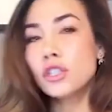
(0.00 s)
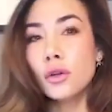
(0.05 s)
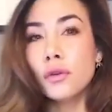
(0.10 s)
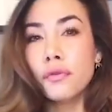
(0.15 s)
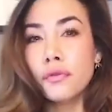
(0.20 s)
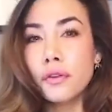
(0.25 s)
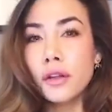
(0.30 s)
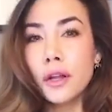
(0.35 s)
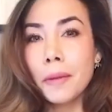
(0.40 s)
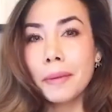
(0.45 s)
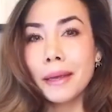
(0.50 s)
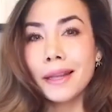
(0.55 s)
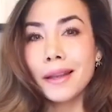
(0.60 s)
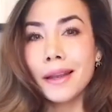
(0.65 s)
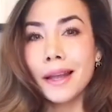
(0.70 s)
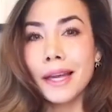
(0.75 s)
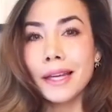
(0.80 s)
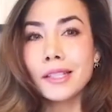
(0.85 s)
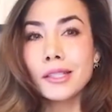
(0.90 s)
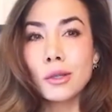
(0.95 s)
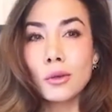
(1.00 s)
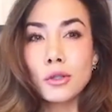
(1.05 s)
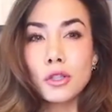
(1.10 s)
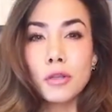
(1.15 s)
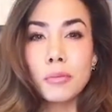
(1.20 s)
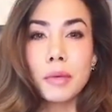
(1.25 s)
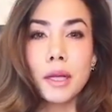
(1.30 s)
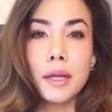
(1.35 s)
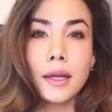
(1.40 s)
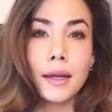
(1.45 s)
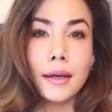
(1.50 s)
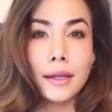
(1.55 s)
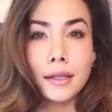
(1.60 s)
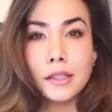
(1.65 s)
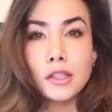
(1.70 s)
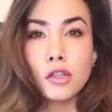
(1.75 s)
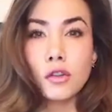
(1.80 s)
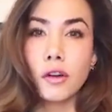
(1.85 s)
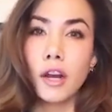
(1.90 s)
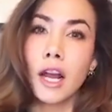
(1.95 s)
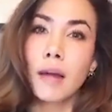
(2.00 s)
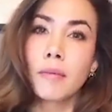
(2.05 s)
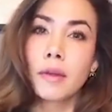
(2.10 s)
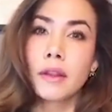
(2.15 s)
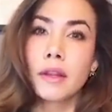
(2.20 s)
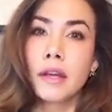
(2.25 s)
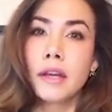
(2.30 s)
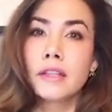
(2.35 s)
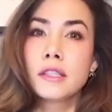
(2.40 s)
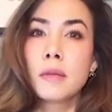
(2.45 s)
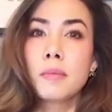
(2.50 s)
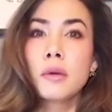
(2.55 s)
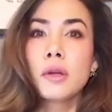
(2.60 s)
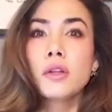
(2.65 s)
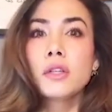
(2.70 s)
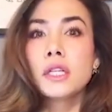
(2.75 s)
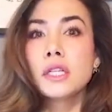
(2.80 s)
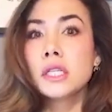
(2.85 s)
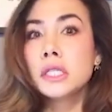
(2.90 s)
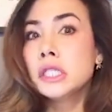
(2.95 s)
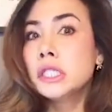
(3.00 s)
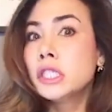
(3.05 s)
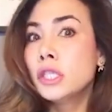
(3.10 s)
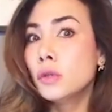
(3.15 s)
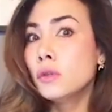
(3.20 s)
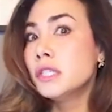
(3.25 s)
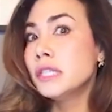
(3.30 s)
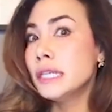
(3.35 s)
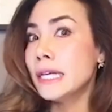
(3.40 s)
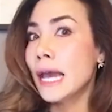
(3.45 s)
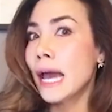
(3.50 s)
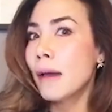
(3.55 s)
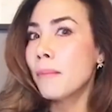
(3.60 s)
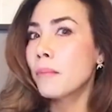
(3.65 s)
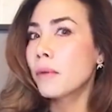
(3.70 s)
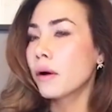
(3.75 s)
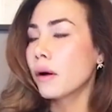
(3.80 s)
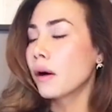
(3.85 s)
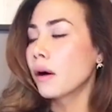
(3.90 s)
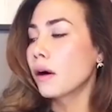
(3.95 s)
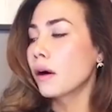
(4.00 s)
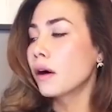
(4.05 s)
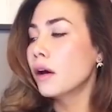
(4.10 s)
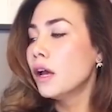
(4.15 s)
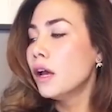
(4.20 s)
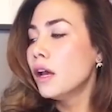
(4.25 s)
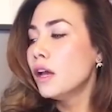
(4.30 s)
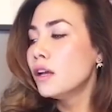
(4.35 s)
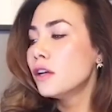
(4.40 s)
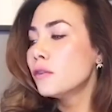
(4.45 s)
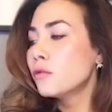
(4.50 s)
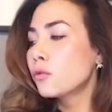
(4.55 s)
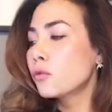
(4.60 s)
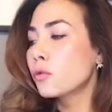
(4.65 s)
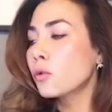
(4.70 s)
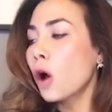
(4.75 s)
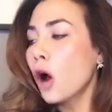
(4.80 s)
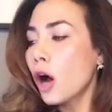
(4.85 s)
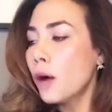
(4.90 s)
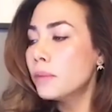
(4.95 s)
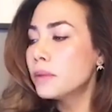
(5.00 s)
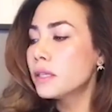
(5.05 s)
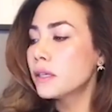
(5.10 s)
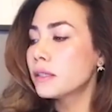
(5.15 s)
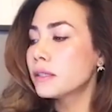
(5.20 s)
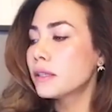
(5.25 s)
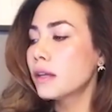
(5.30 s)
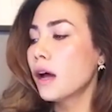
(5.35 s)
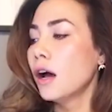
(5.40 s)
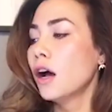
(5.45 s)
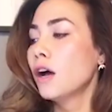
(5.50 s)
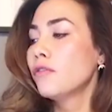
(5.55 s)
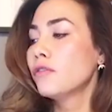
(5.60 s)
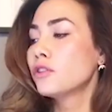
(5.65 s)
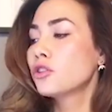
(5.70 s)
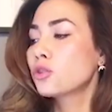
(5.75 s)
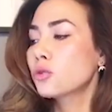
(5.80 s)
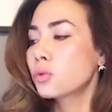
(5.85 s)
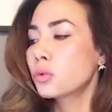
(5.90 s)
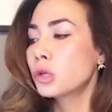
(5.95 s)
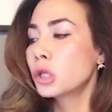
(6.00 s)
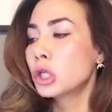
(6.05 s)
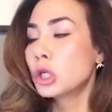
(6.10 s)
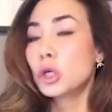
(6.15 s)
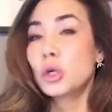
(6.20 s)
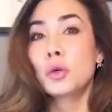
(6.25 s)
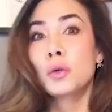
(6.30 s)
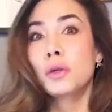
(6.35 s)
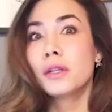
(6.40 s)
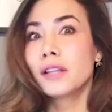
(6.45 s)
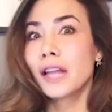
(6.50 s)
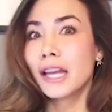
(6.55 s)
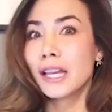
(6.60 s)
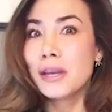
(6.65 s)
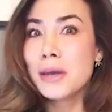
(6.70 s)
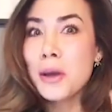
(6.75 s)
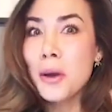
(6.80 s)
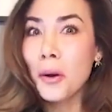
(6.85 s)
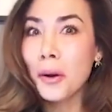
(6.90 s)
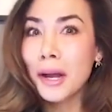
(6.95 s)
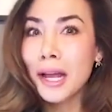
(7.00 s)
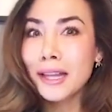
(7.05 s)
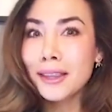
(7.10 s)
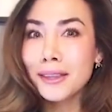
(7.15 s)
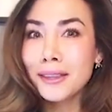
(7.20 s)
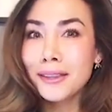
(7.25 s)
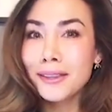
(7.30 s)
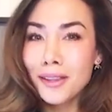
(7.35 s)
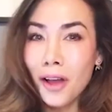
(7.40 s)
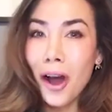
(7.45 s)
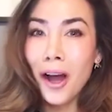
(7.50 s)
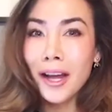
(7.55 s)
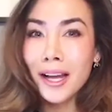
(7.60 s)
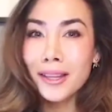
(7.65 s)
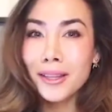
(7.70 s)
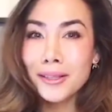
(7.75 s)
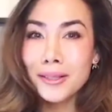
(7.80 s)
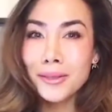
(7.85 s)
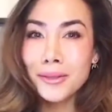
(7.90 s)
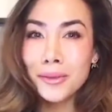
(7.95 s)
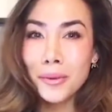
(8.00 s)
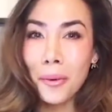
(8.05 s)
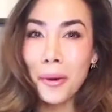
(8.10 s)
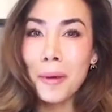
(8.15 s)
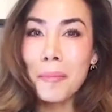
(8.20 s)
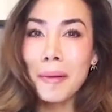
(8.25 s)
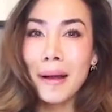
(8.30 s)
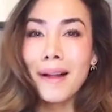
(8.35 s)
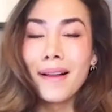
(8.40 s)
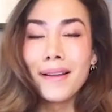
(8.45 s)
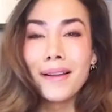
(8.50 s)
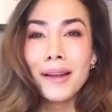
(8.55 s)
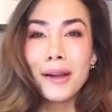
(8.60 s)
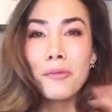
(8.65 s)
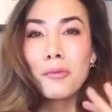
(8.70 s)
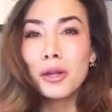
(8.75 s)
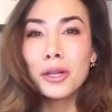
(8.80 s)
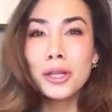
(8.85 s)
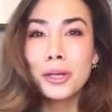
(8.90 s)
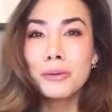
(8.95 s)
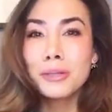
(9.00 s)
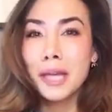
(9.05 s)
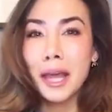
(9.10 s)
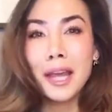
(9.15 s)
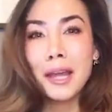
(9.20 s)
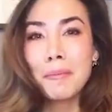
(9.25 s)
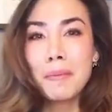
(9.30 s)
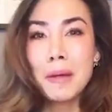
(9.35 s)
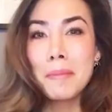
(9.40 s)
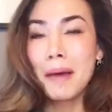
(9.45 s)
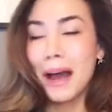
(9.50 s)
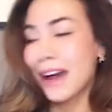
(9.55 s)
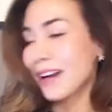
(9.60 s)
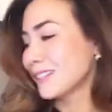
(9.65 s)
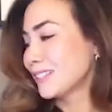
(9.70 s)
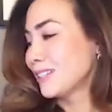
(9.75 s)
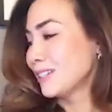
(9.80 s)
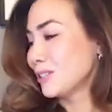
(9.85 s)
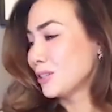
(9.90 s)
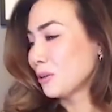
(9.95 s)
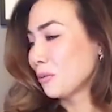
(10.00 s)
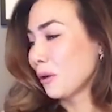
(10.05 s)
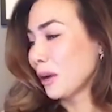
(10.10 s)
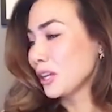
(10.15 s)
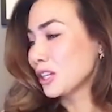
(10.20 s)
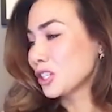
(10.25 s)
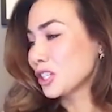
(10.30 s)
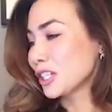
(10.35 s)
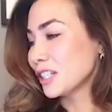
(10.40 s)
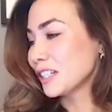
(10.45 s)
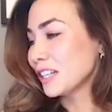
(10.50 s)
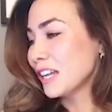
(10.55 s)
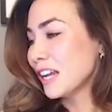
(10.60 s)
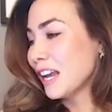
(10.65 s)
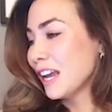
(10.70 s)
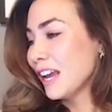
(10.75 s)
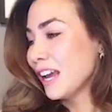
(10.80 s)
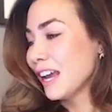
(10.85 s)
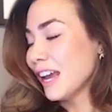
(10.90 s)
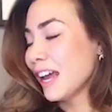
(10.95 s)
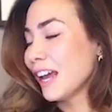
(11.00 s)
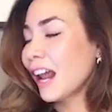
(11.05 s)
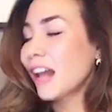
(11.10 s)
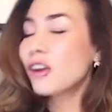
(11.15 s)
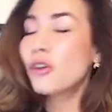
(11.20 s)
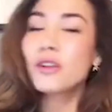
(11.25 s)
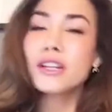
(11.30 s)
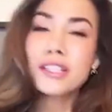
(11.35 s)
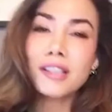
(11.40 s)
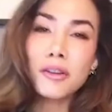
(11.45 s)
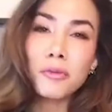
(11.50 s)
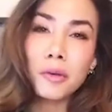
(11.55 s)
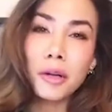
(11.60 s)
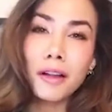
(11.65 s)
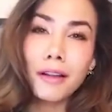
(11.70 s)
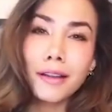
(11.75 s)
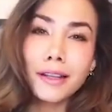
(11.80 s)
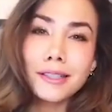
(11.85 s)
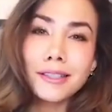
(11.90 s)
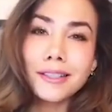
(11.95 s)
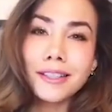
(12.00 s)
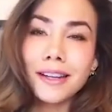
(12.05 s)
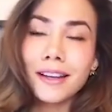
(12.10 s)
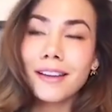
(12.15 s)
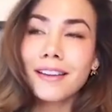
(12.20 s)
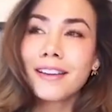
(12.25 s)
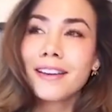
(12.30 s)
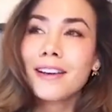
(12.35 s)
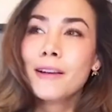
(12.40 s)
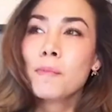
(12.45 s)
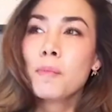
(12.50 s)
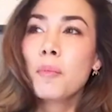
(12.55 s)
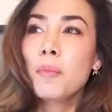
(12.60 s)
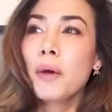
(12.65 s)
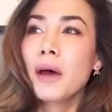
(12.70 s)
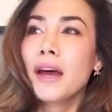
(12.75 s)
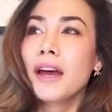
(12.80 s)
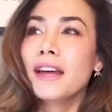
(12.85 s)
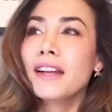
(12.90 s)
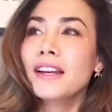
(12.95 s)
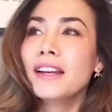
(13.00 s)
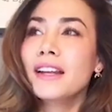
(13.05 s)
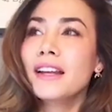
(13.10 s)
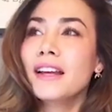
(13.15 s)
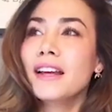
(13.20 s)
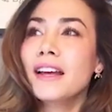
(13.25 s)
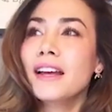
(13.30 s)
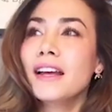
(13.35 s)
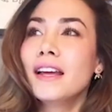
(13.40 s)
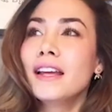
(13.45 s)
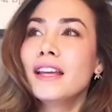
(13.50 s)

And I do feel a bit like social media and Instagram and his ability to DM her robbed us of a true knock at the doorbell, will you take me back situation. And I know that's unrealistic, but